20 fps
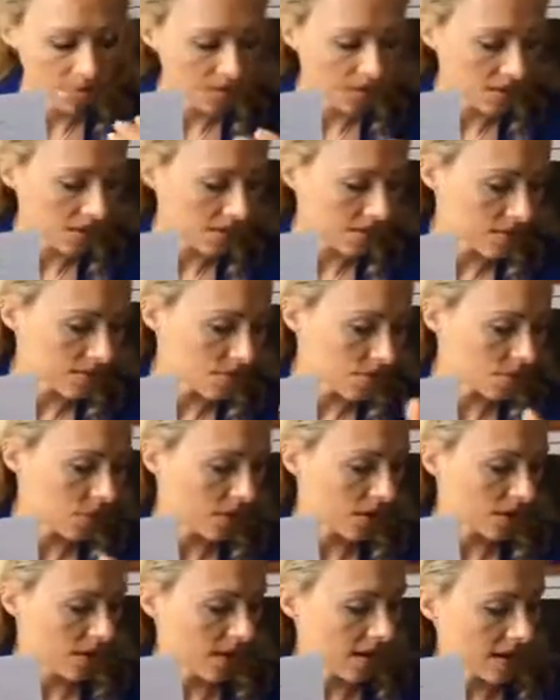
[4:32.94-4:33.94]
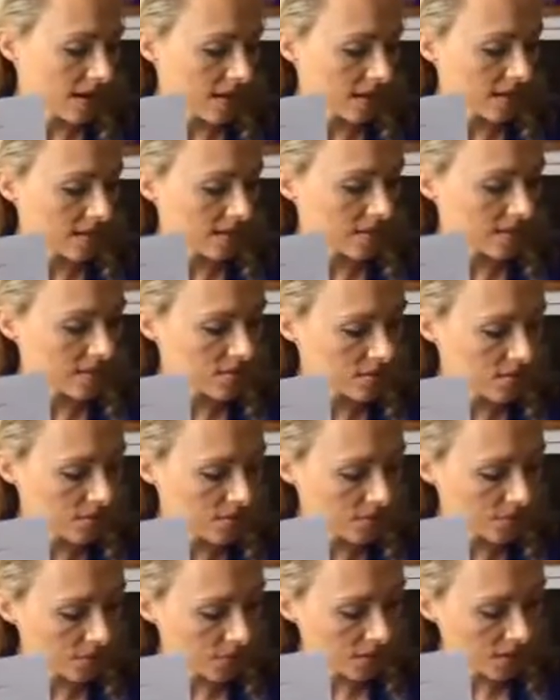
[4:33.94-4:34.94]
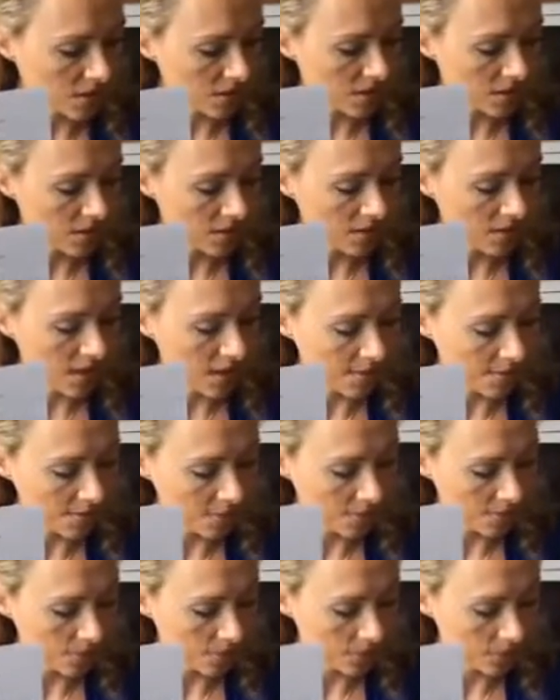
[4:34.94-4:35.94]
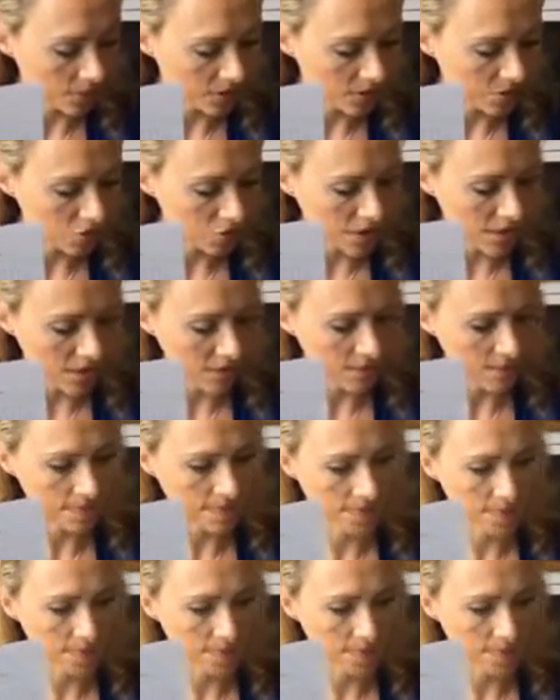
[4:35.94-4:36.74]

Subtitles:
Because whereas over here in our napkin folding chain,